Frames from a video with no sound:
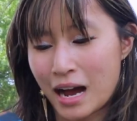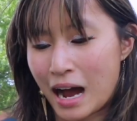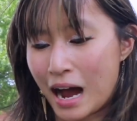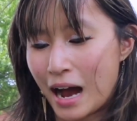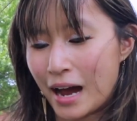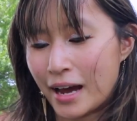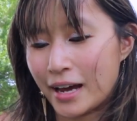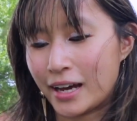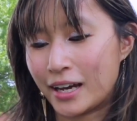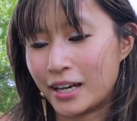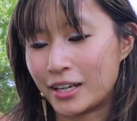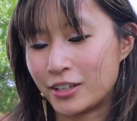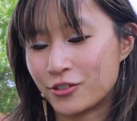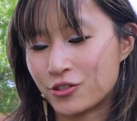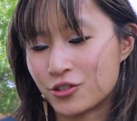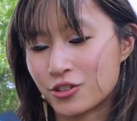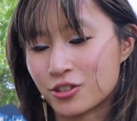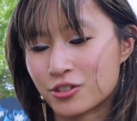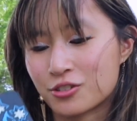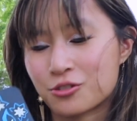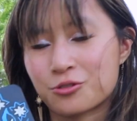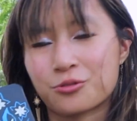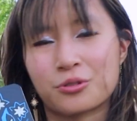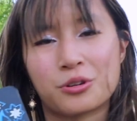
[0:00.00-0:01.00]
I
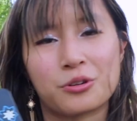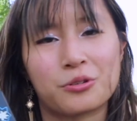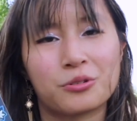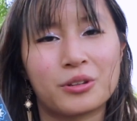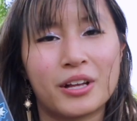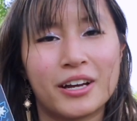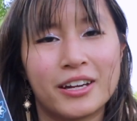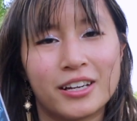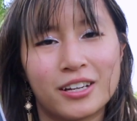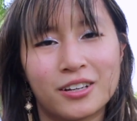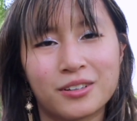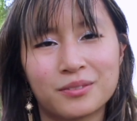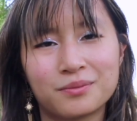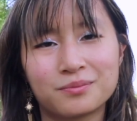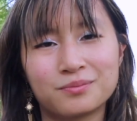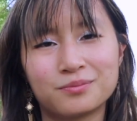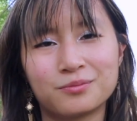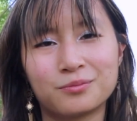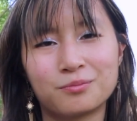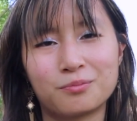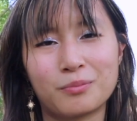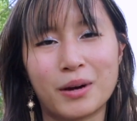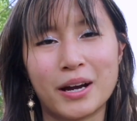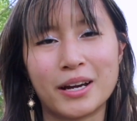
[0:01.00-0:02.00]
just drew like
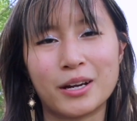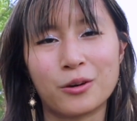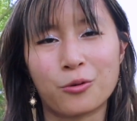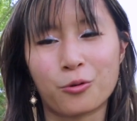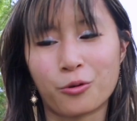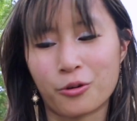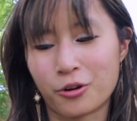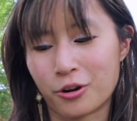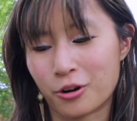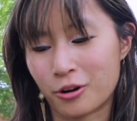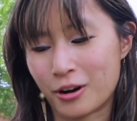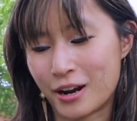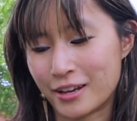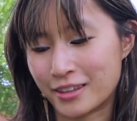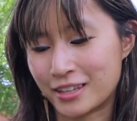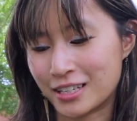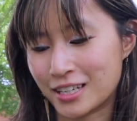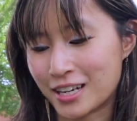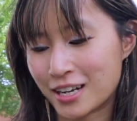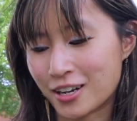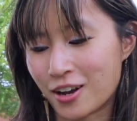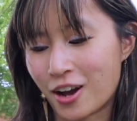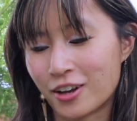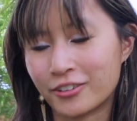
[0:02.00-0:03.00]
my order. I
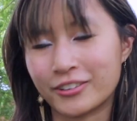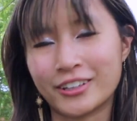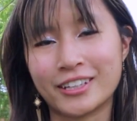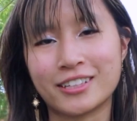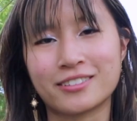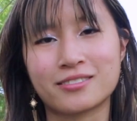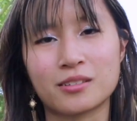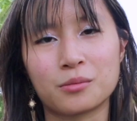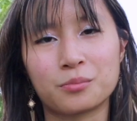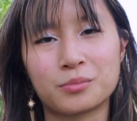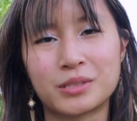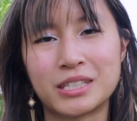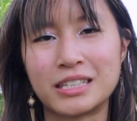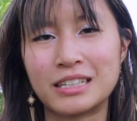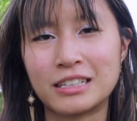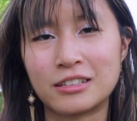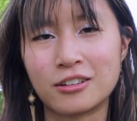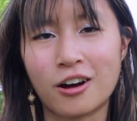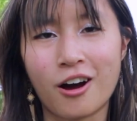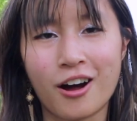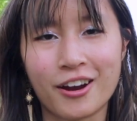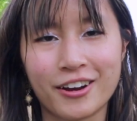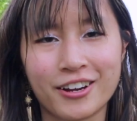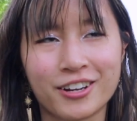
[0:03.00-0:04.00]
think I got like some tea
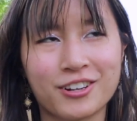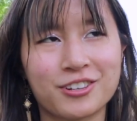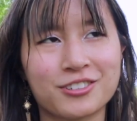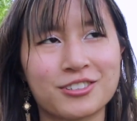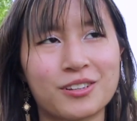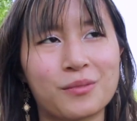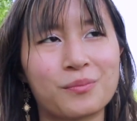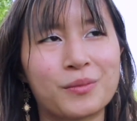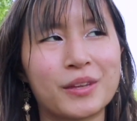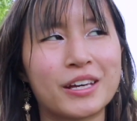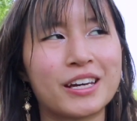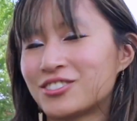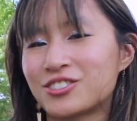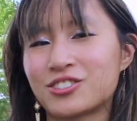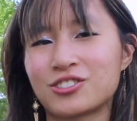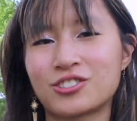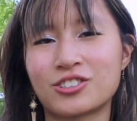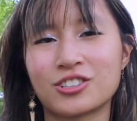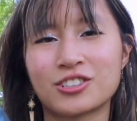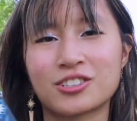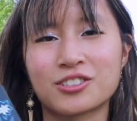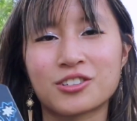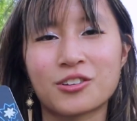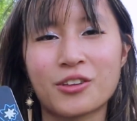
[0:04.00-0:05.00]
tonic or something,
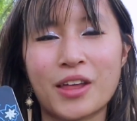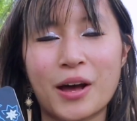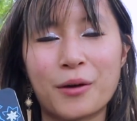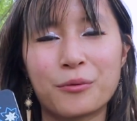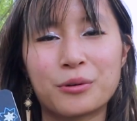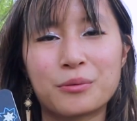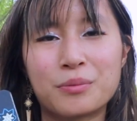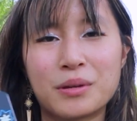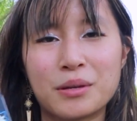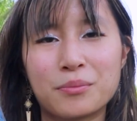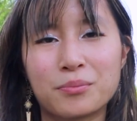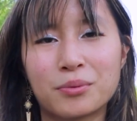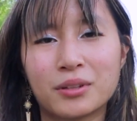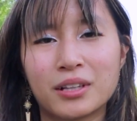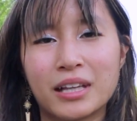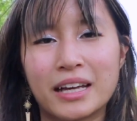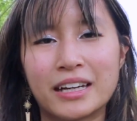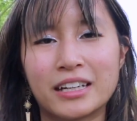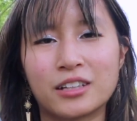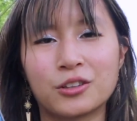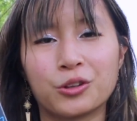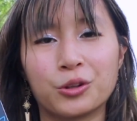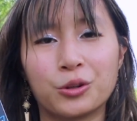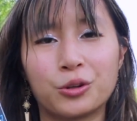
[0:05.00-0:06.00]
just so that when people
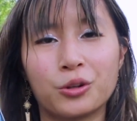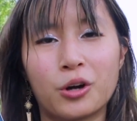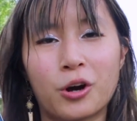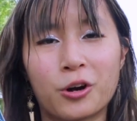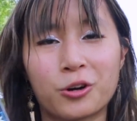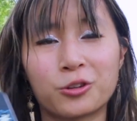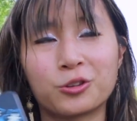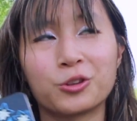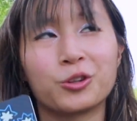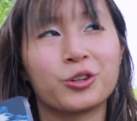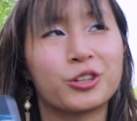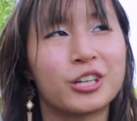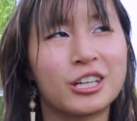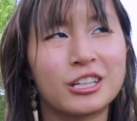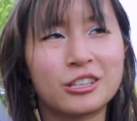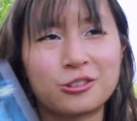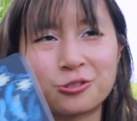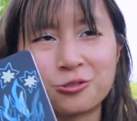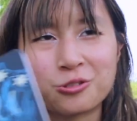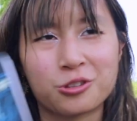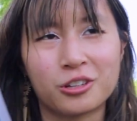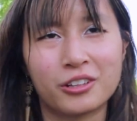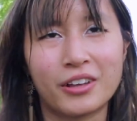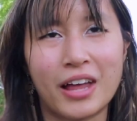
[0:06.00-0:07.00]
like are looking
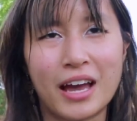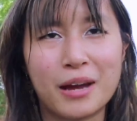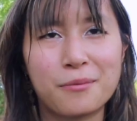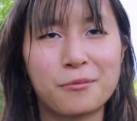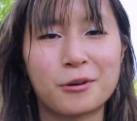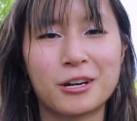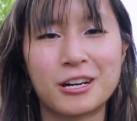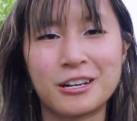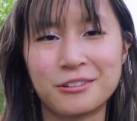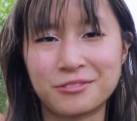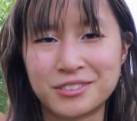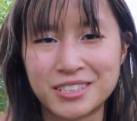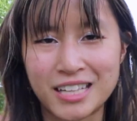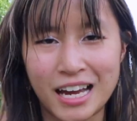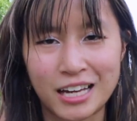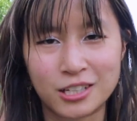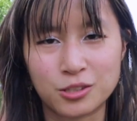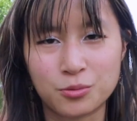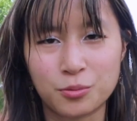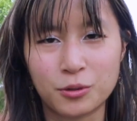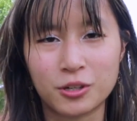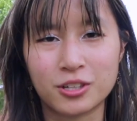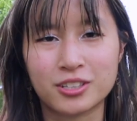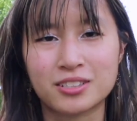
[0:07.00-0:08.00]
through the library of
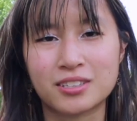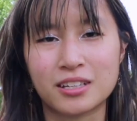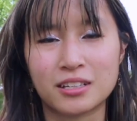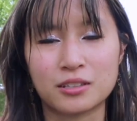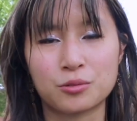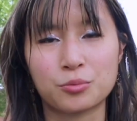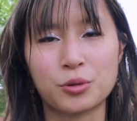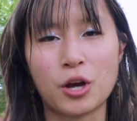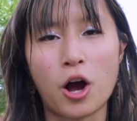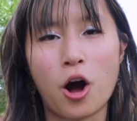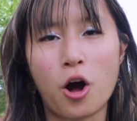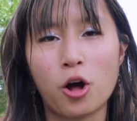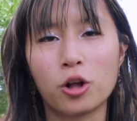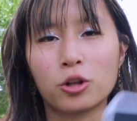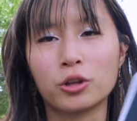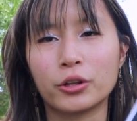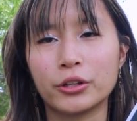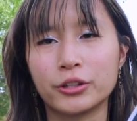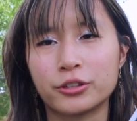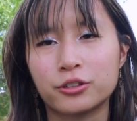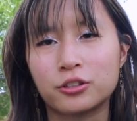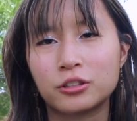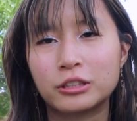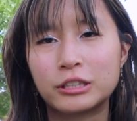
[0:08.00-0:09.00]
sketchbooks, because we all
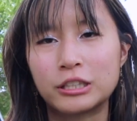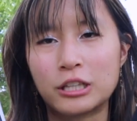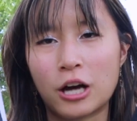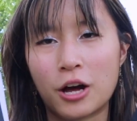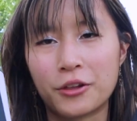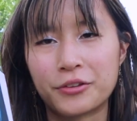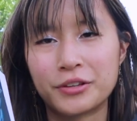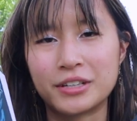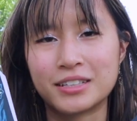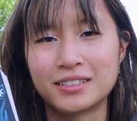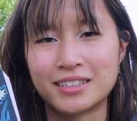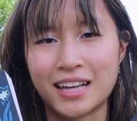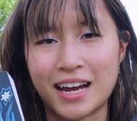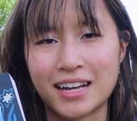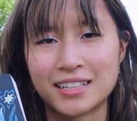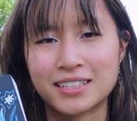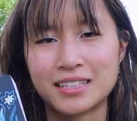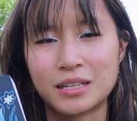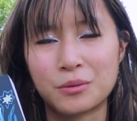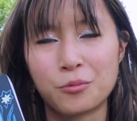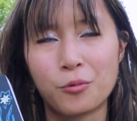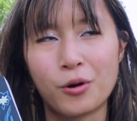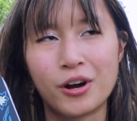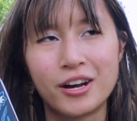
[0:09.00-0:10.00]
literally got the exact
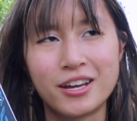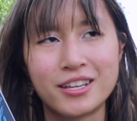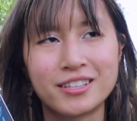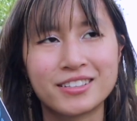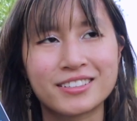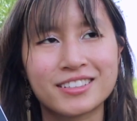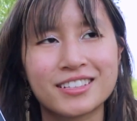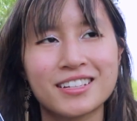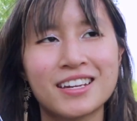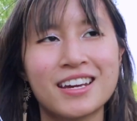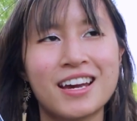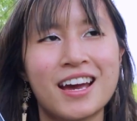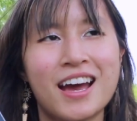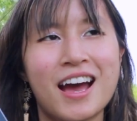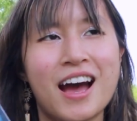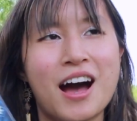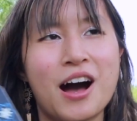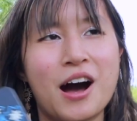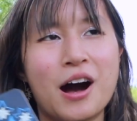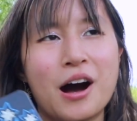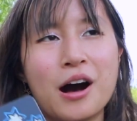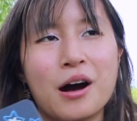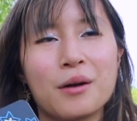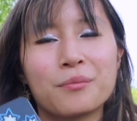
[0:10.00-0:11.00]
same ones,
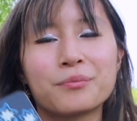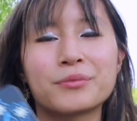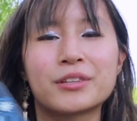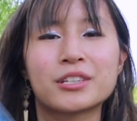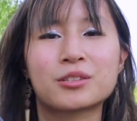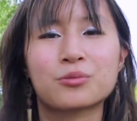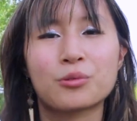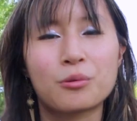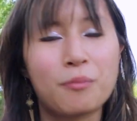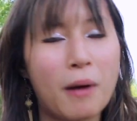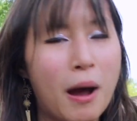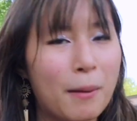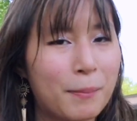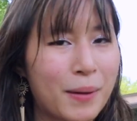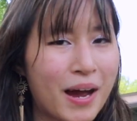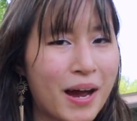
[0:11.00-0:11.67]
this will pop